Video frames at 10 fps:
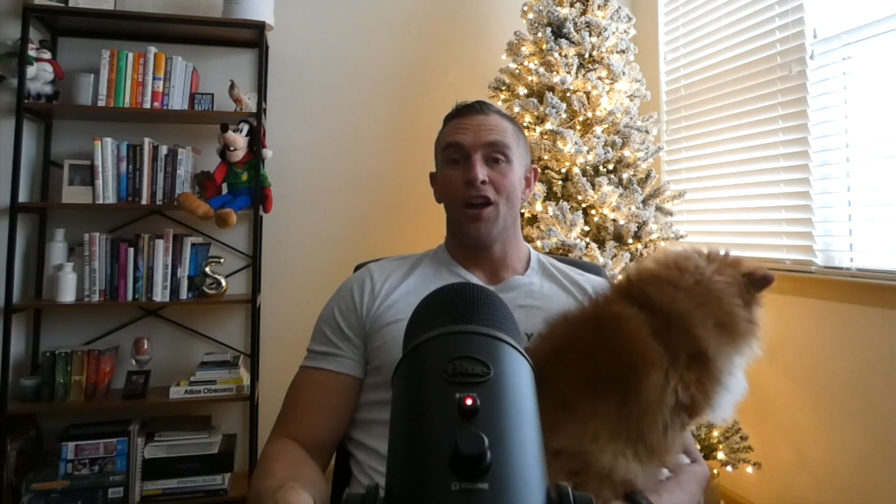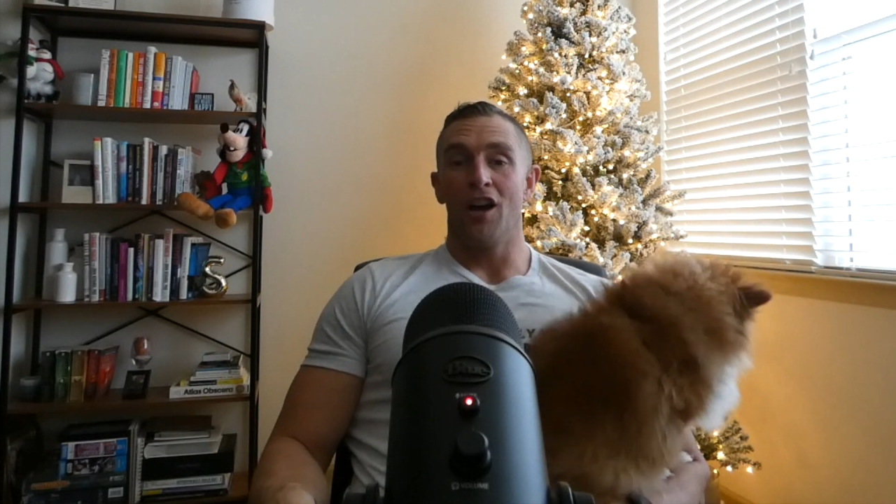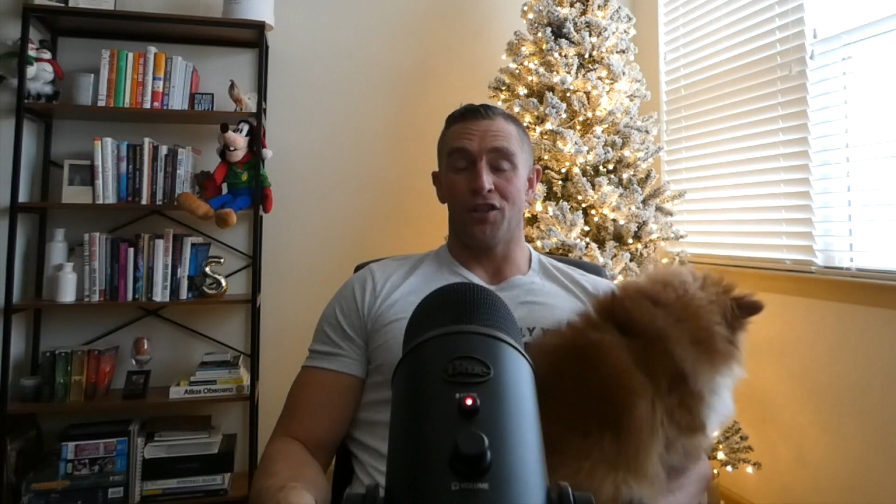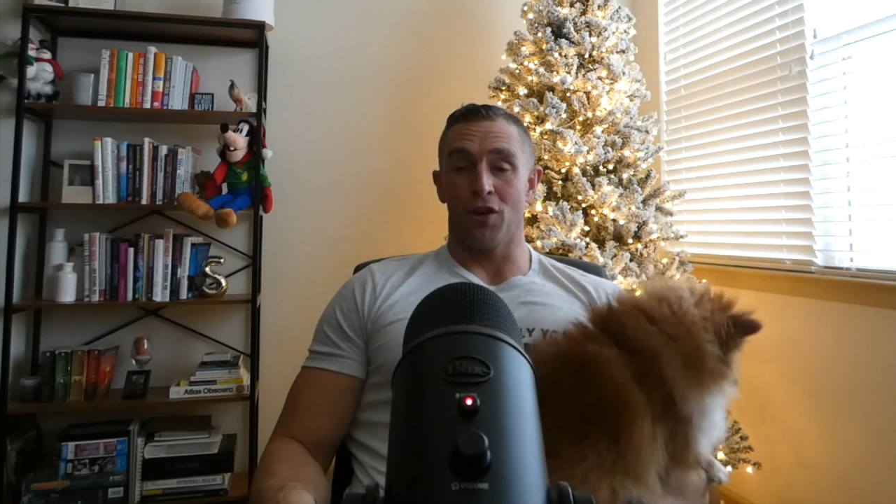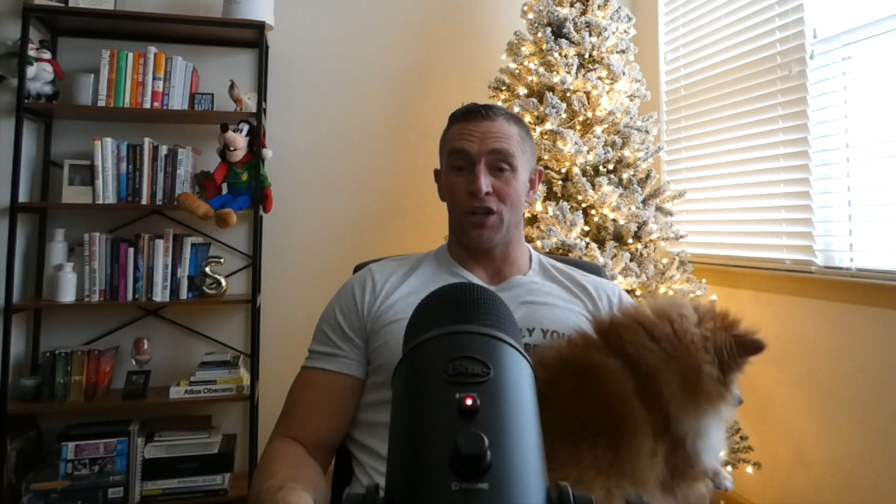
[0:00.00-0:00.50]

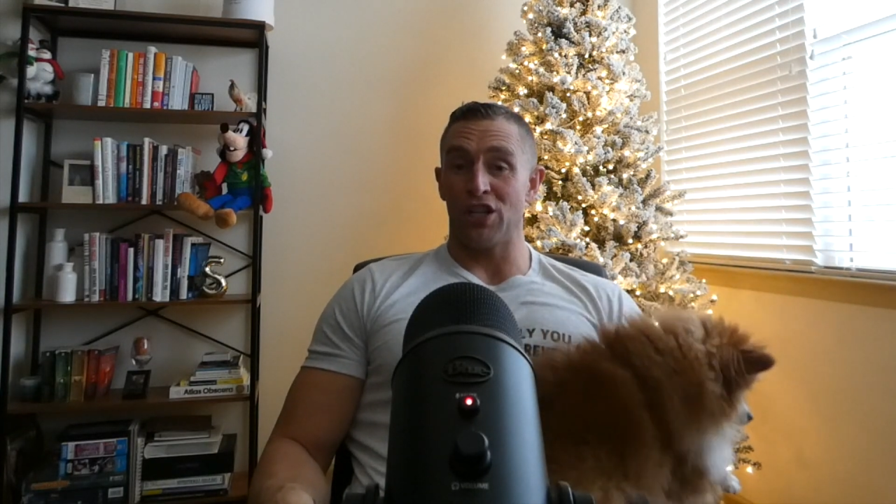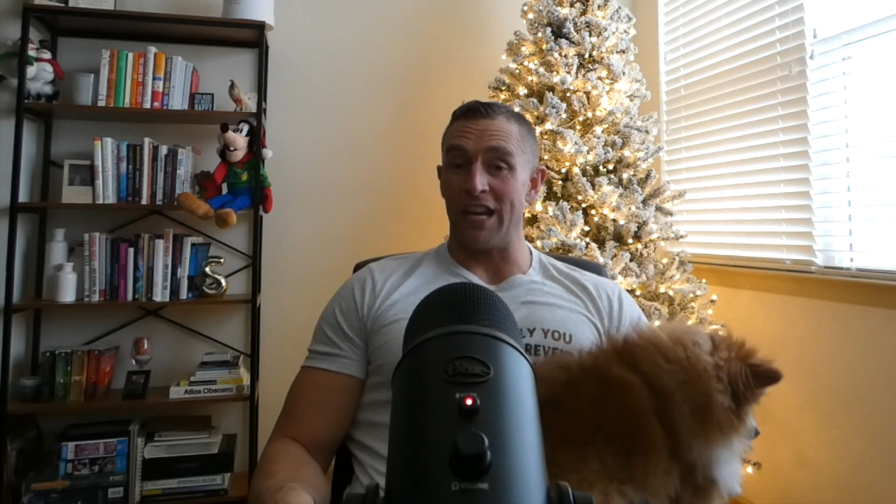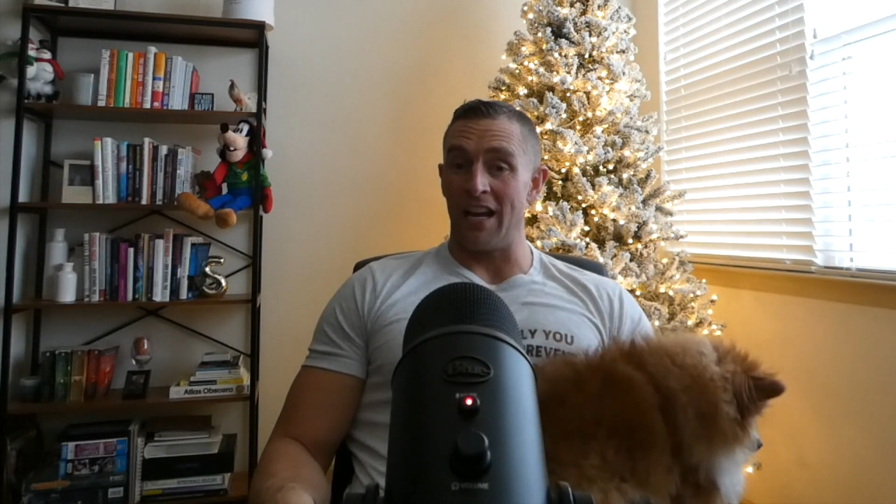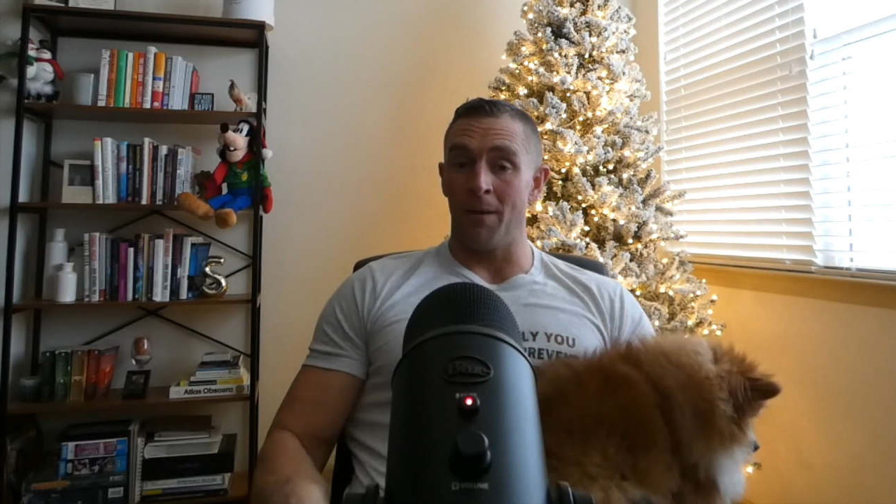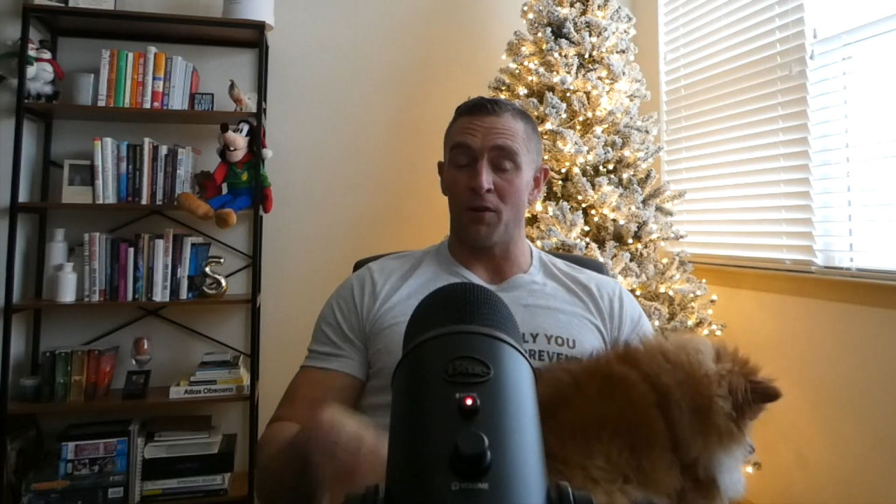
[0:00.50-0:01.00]
a Turkish
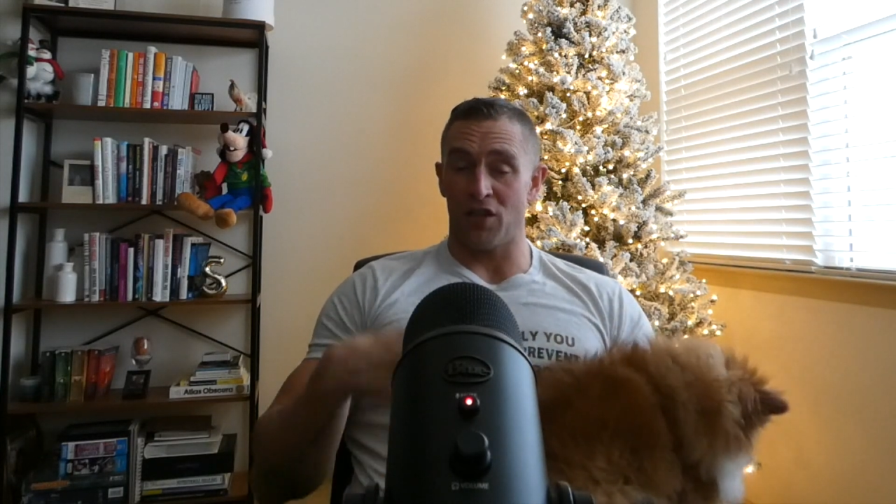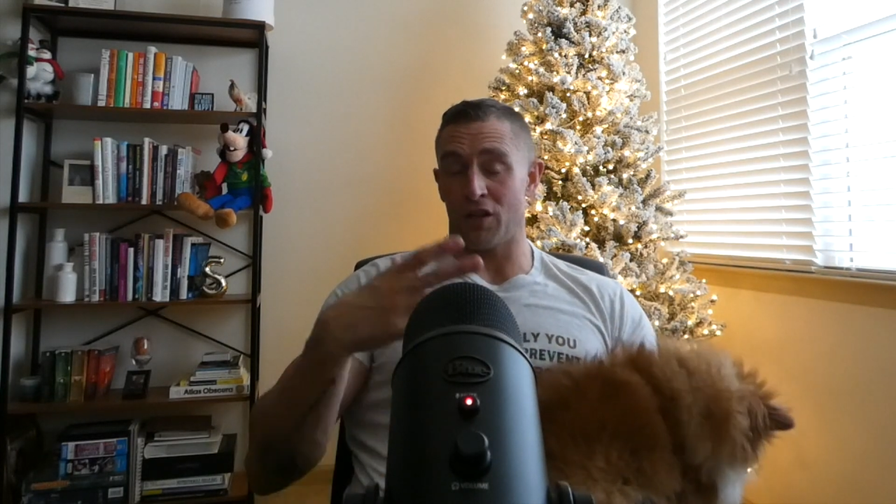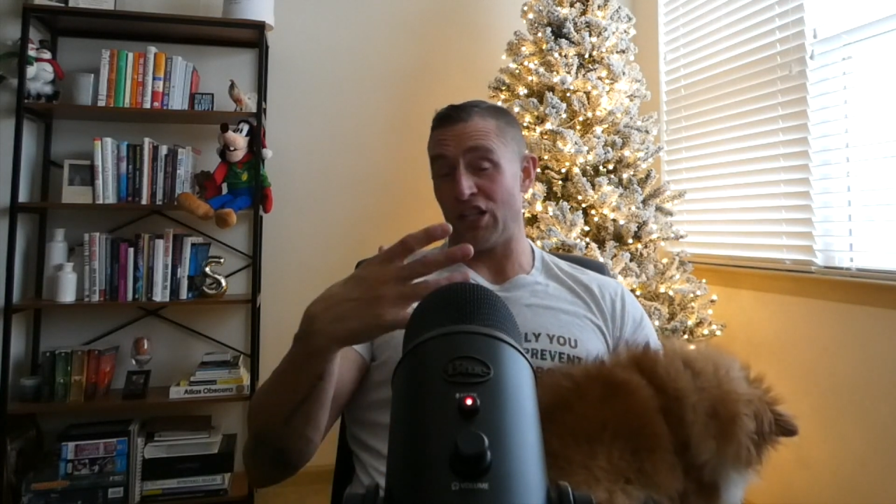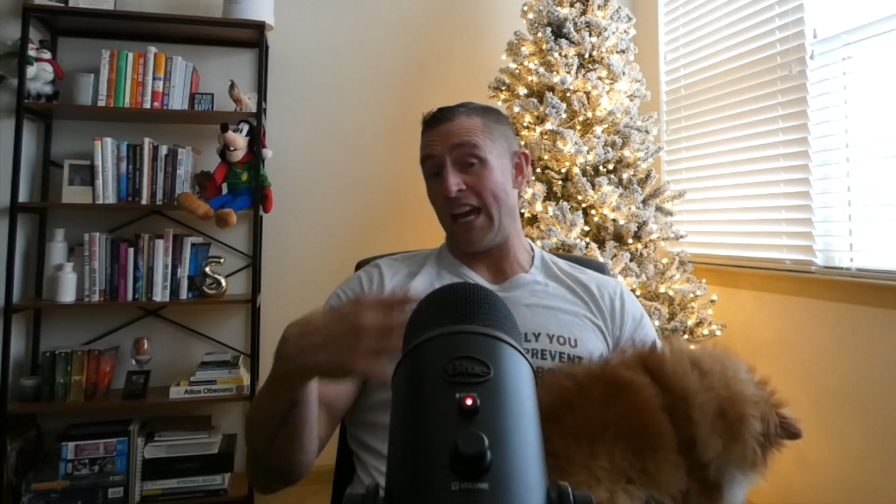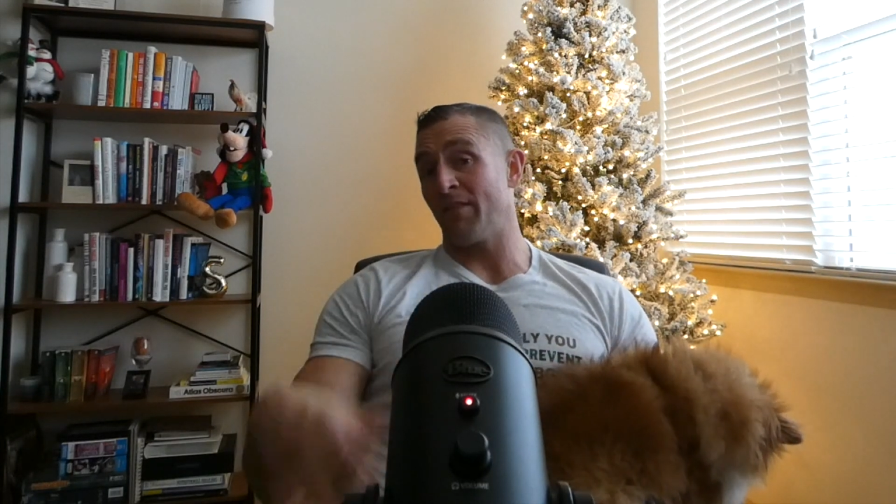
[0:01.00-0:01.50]
get up or
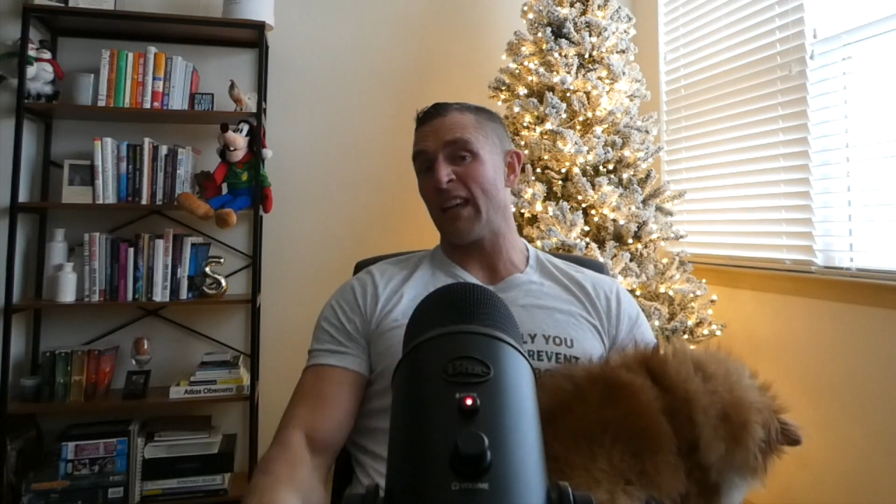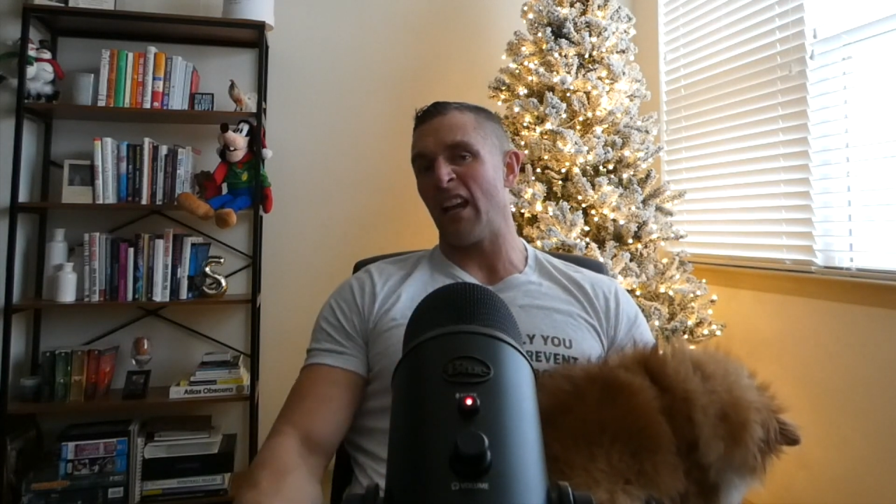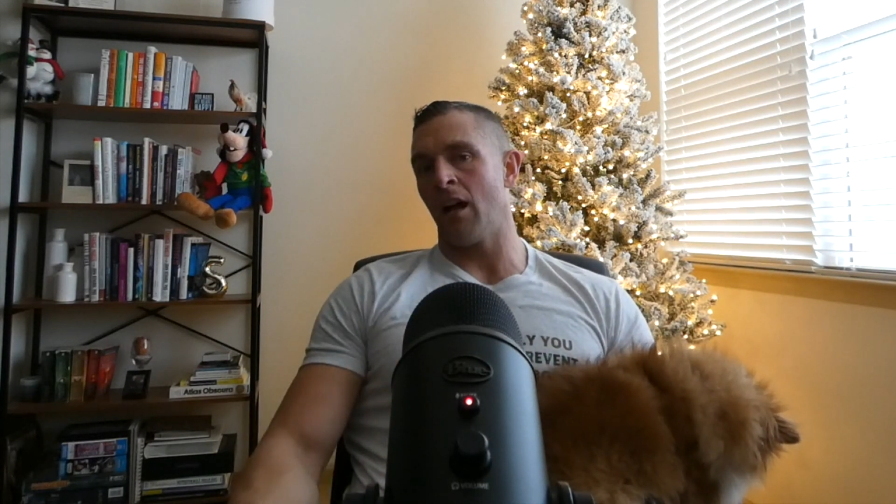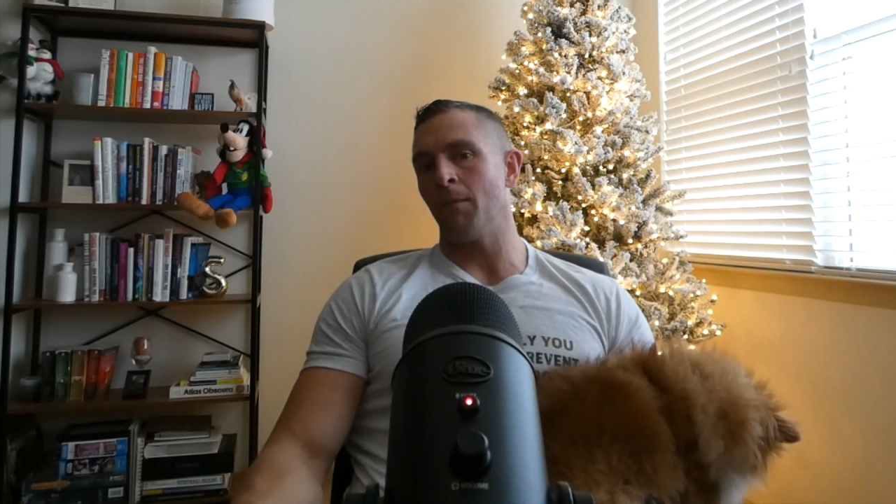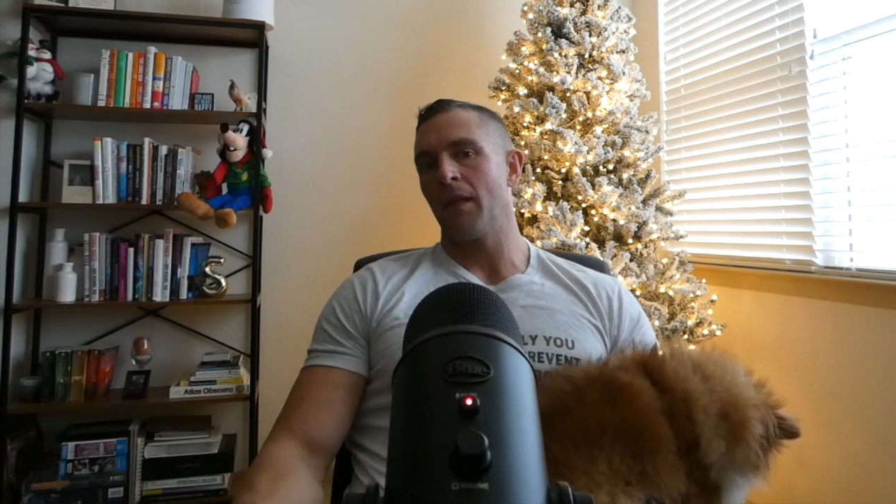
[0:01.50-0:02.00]
Turkish half get
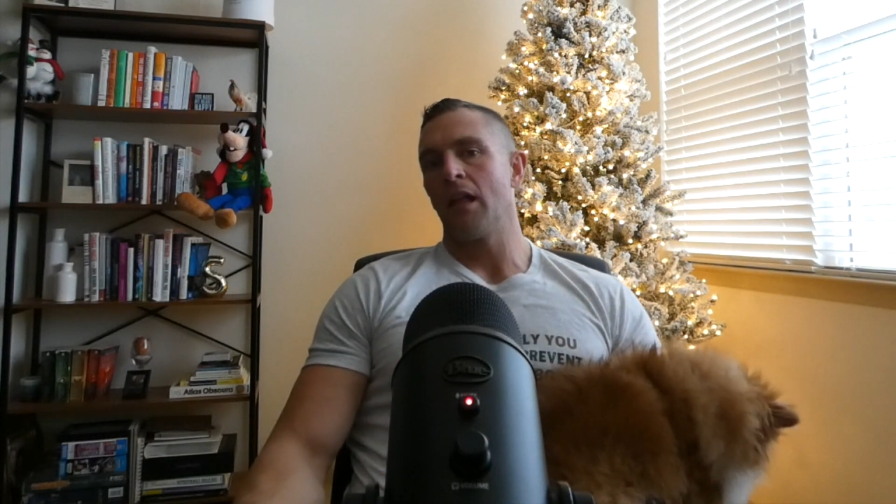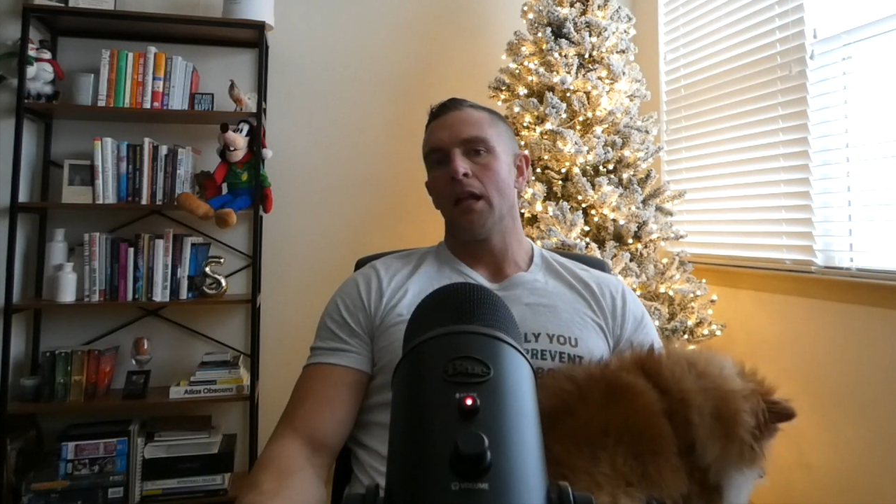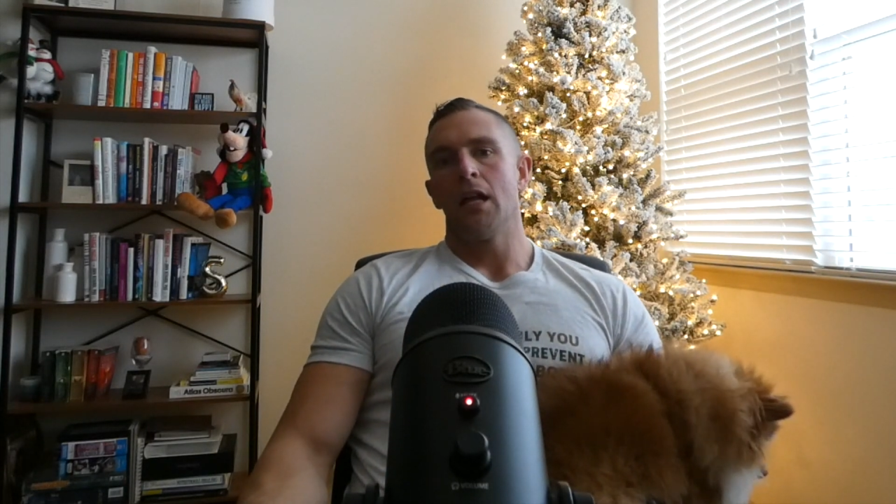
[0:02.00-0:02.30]
up.